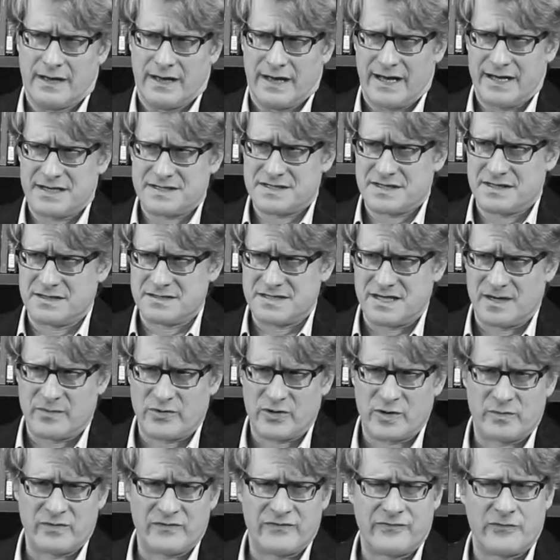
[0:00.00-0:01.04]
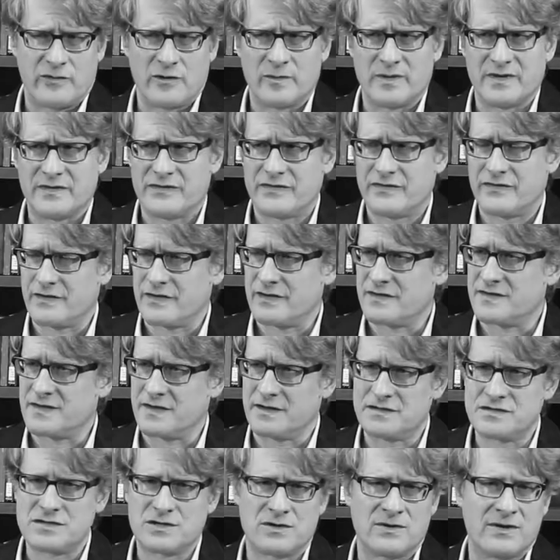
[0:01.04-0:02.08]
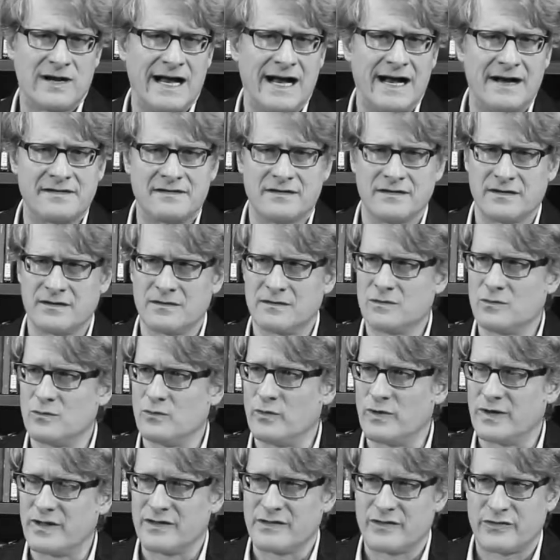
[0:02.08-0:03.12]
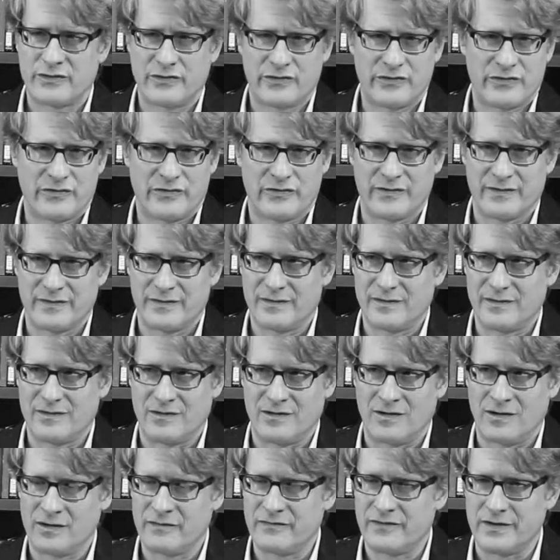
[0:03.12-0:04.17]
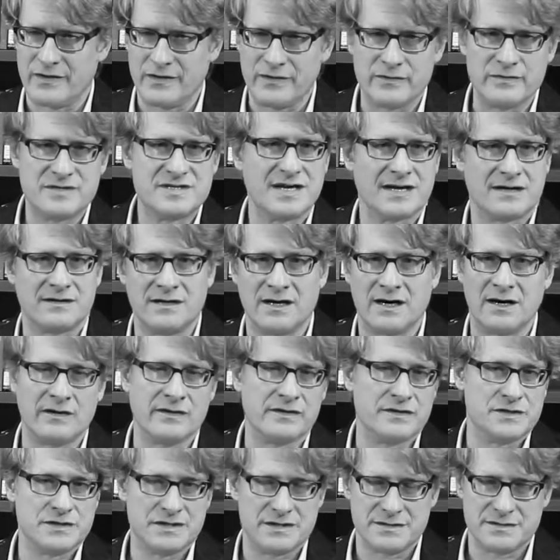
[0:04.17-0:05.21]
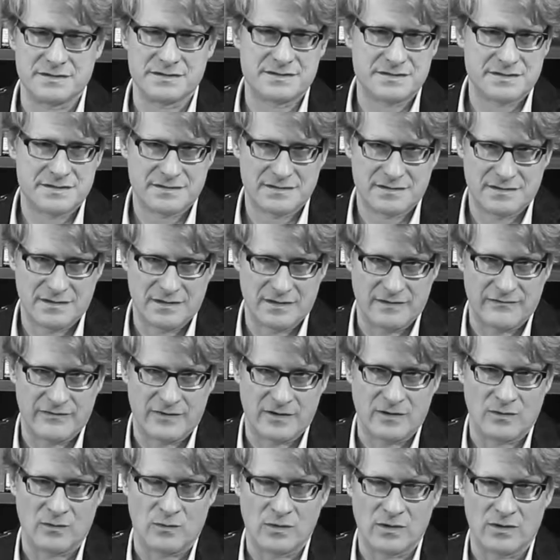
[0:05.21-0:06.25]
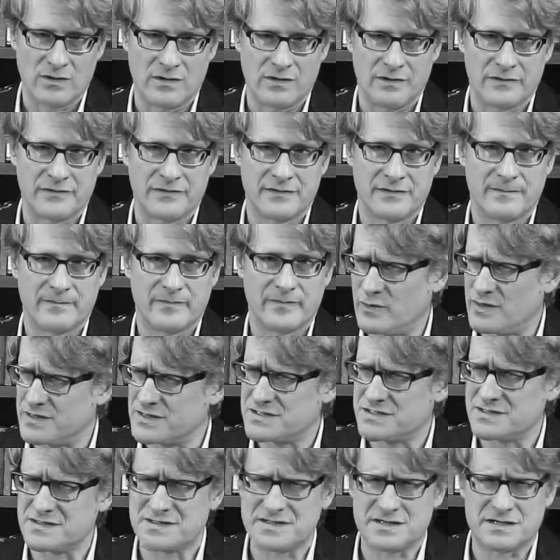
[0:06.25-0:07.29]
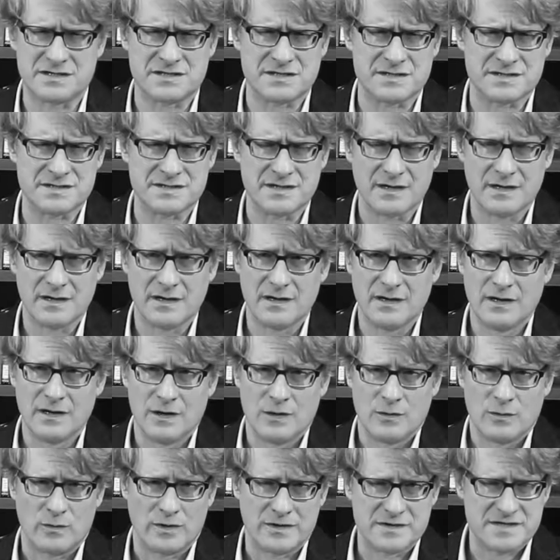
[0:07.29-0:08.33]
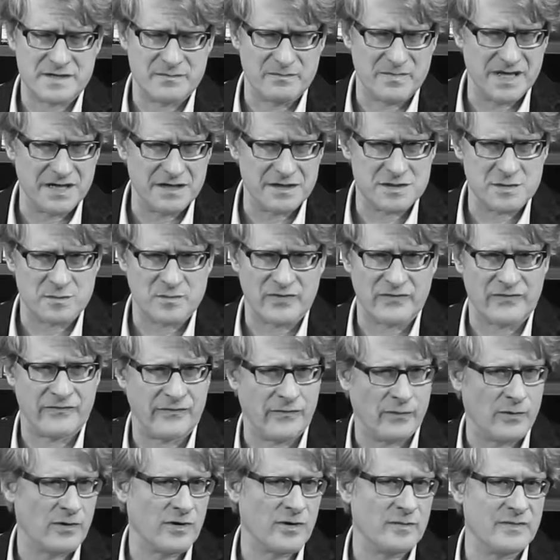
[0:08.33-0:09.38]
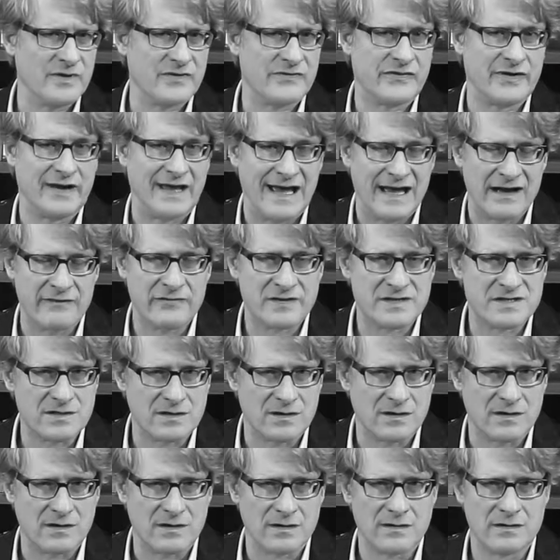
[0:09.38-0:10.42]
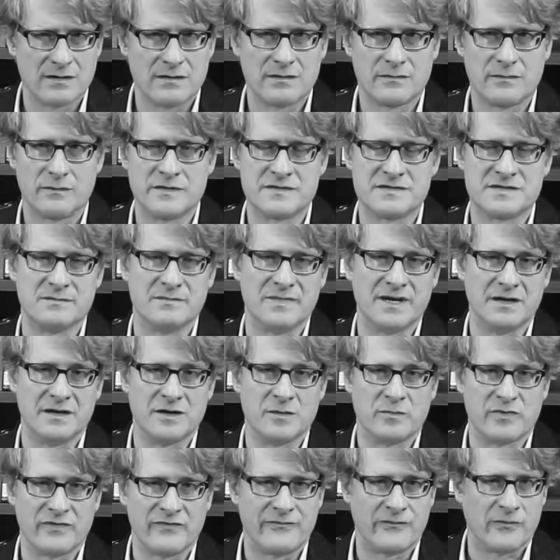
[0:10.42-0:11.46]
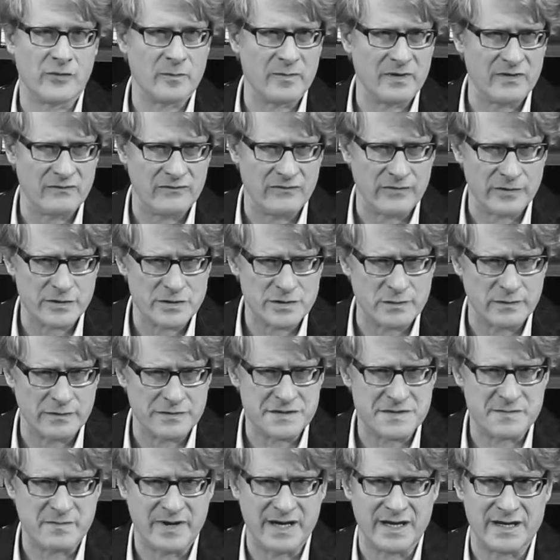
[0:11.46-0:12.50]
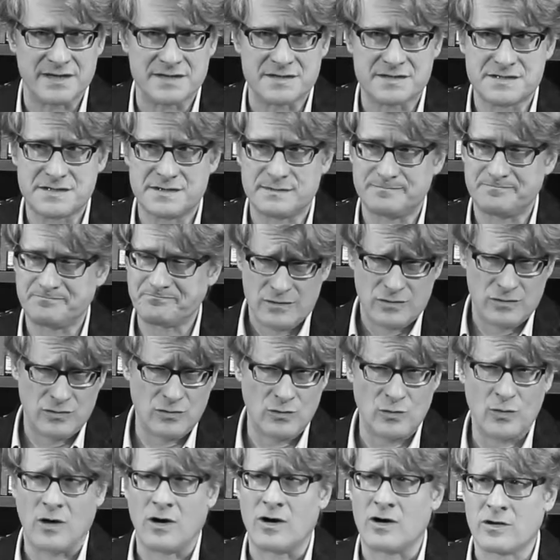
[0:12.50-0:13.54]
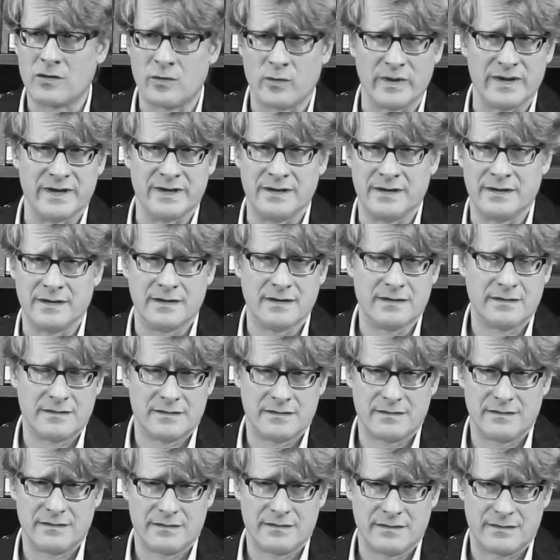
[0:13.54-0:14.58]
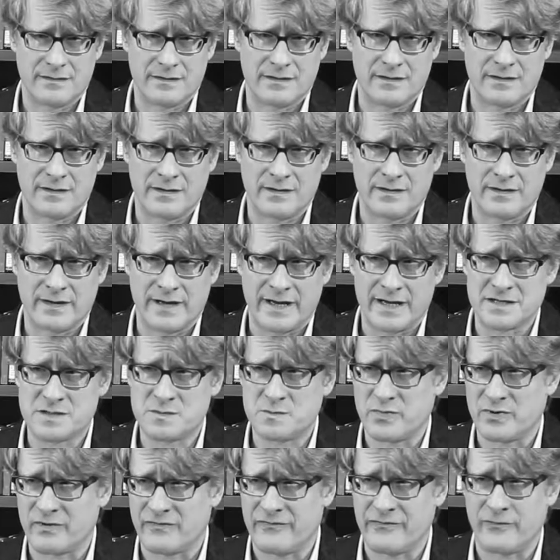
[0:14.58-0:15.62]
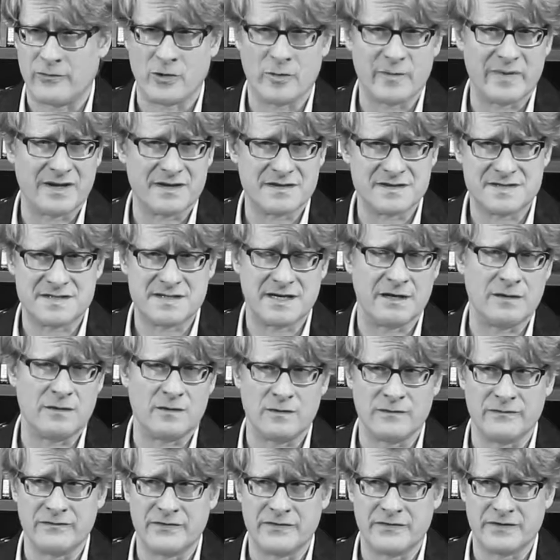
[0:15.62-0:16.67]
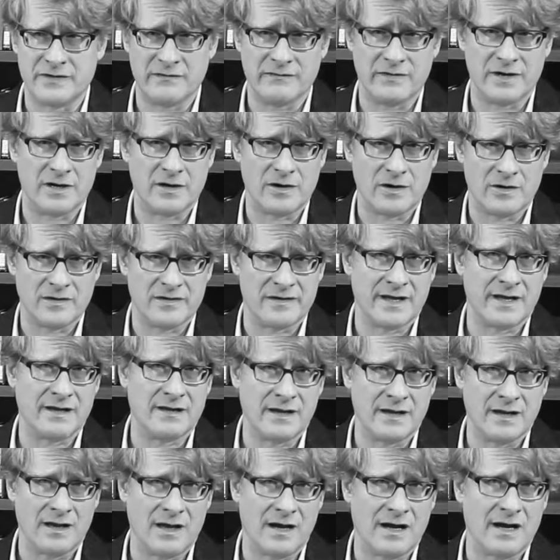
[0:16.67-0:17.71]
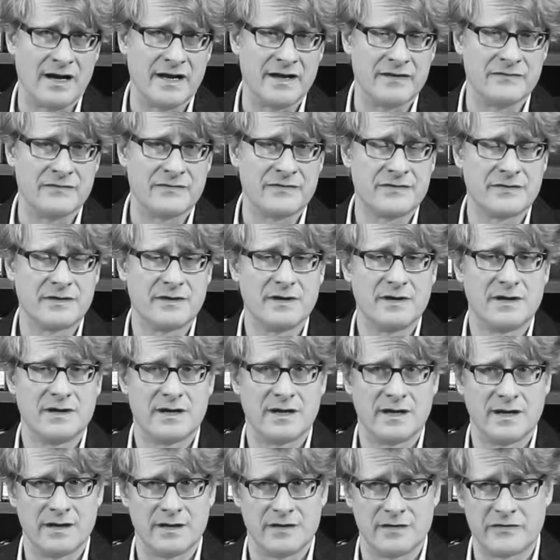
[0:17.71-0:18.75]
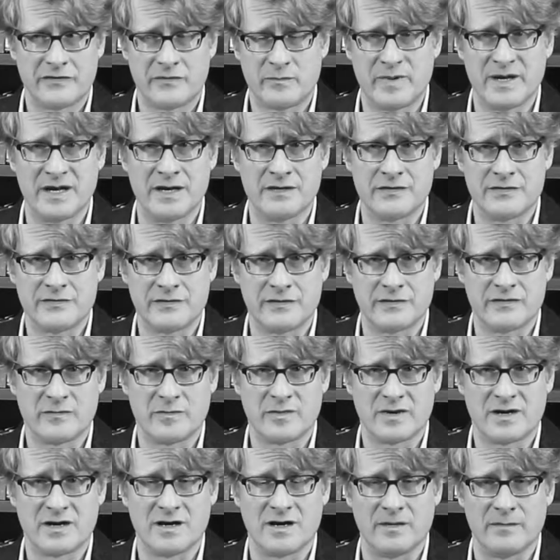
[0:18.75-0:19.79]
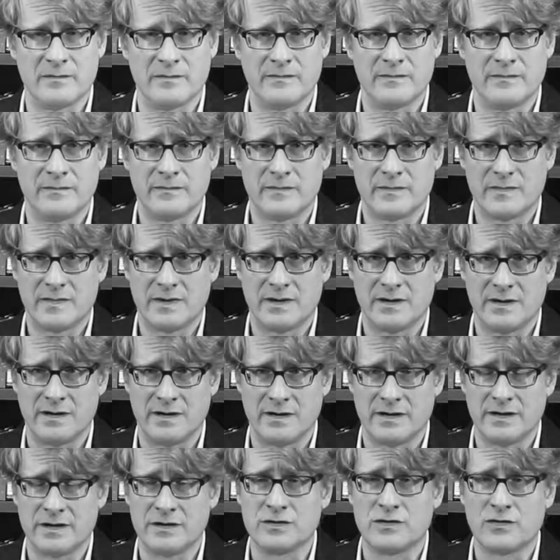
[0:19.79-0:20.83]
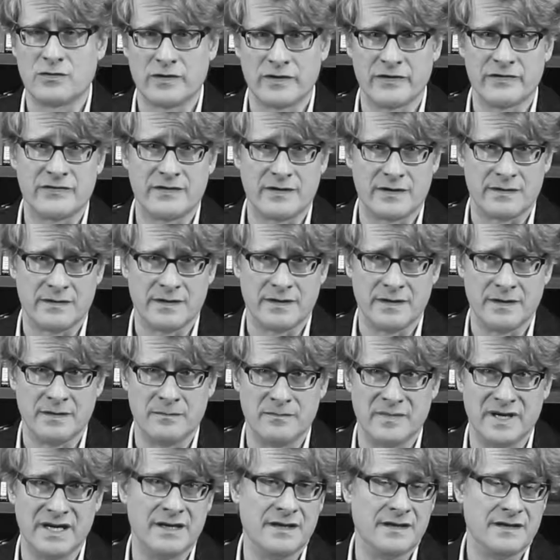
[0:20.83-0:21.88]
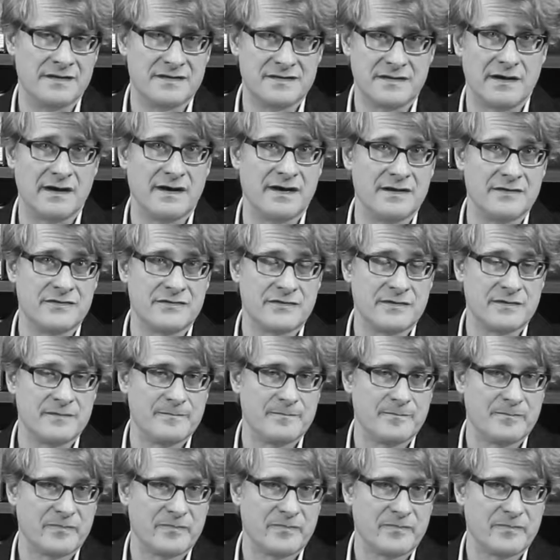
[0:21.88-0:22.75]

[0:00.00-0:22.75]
as contemporary performance is interacting with all of the new technologies of our world. Questions such as, what does it mean to perform as an avatar? What does it mean to perform in virtual space? Who are we as performing selves, even in our daily lives, in a space that's become increasingly mediatized?